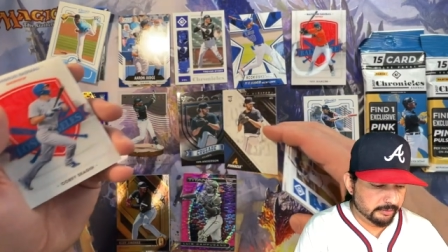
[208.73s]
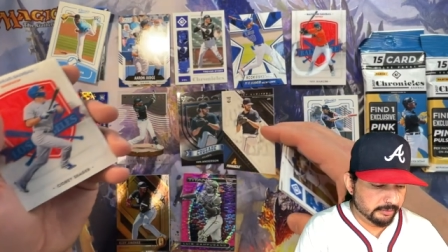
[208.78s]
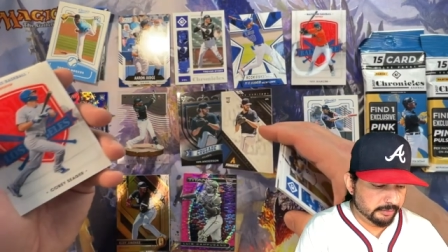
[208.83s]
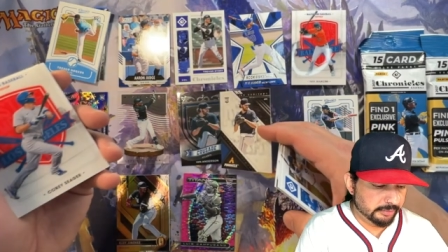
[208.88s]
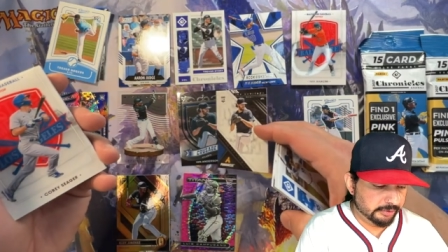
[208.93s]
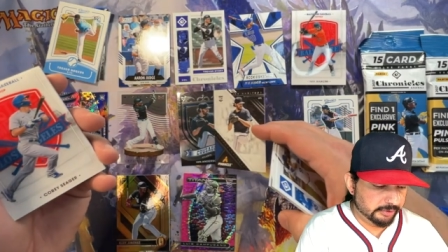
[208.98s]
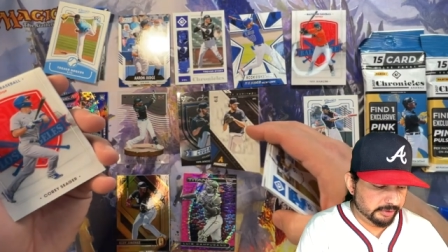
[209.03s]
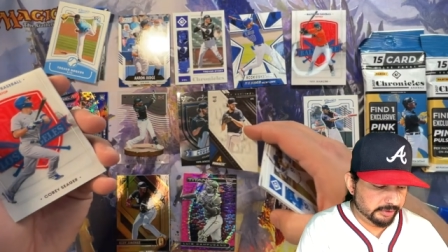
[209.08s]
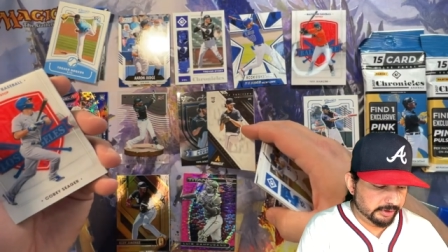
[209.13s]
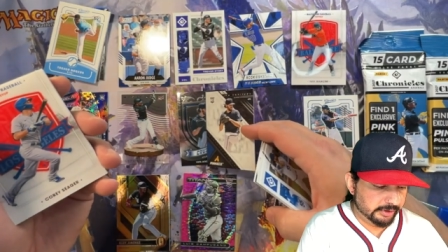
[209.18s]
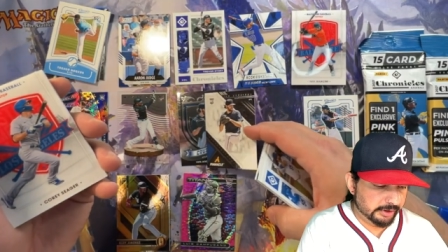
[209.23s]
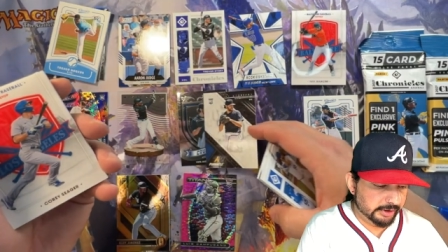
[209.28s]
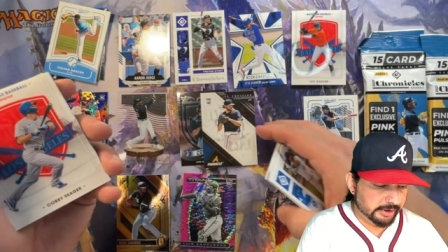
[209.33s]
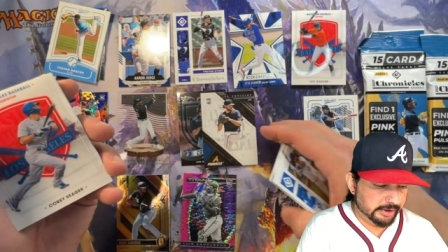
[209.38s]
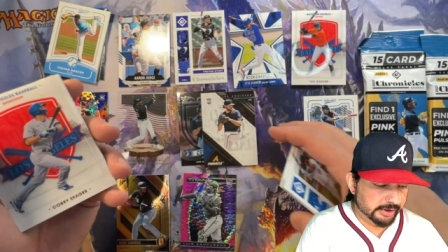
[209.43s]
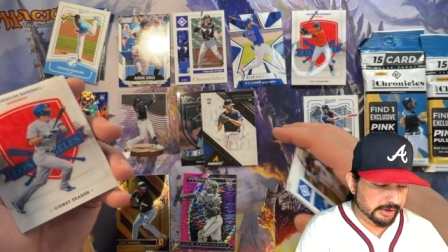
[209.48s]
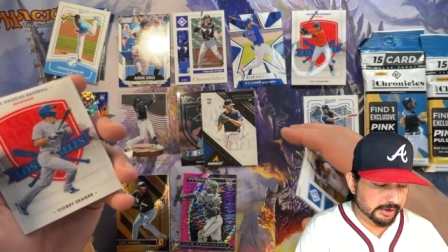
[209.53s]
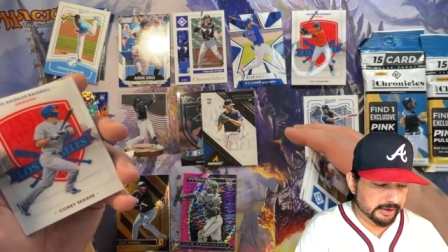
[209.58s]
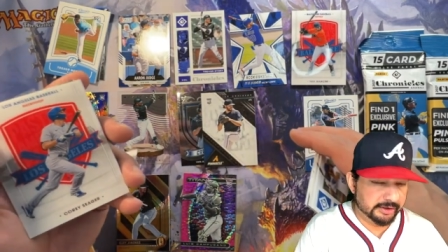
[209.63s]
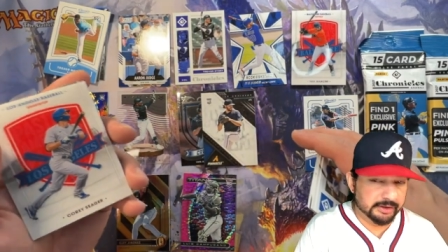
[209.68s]
Put Ian
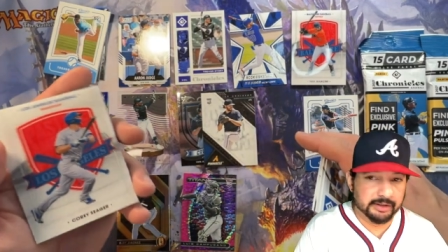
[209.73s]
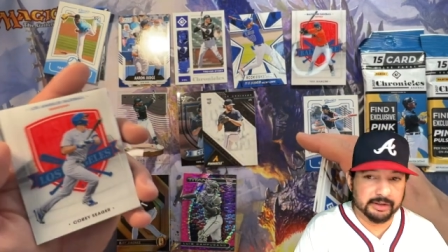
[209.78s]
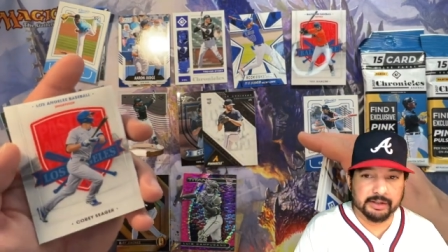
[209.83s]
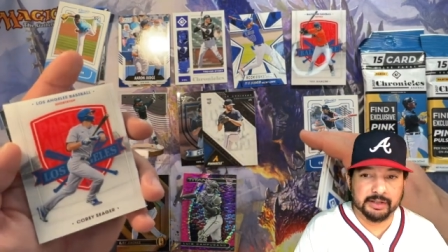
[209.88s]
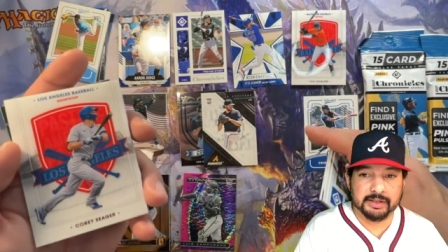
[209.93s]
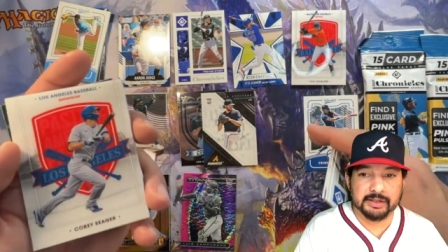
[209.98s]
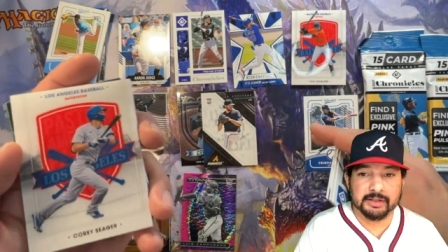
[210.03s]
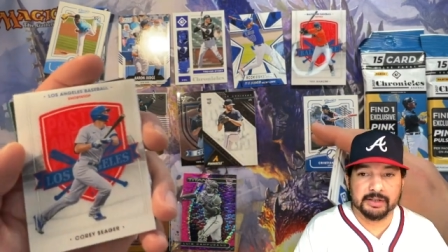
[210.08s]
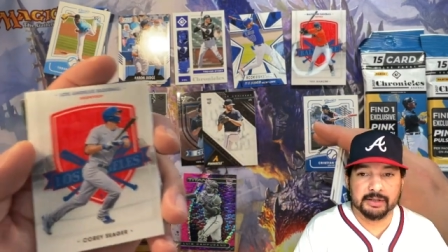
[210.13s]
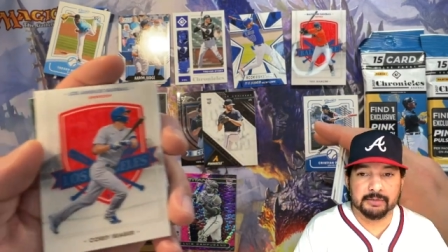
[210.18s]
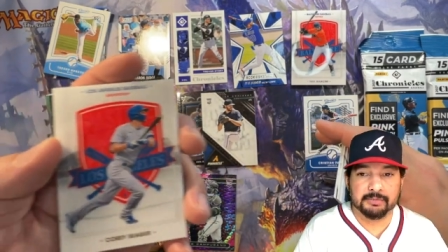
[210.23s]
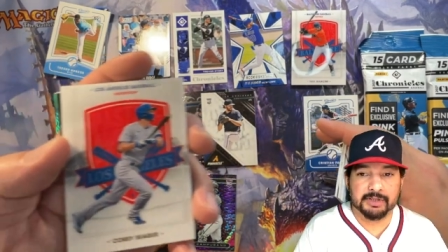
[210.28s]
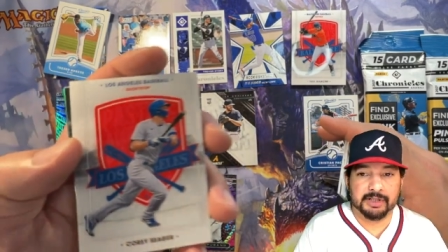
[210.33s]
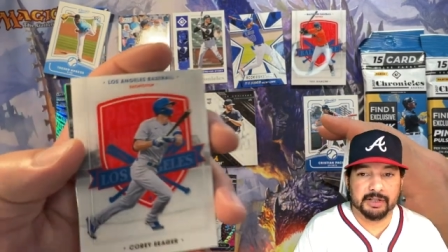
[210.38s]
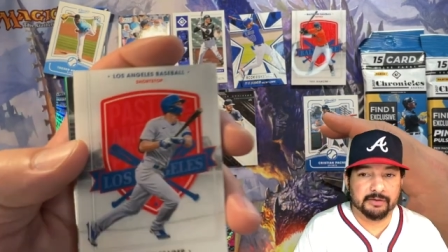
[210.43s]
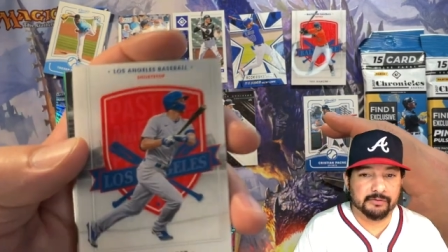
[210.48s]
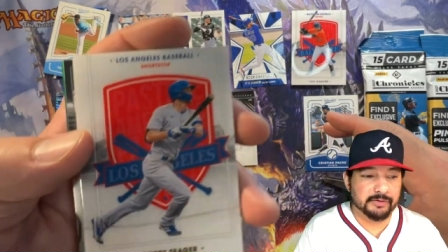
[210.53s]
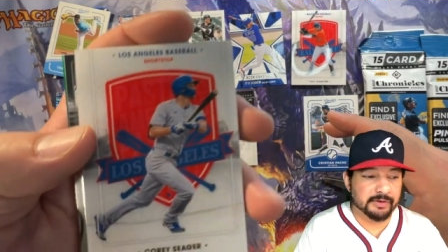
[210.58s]
Anderson next to himself,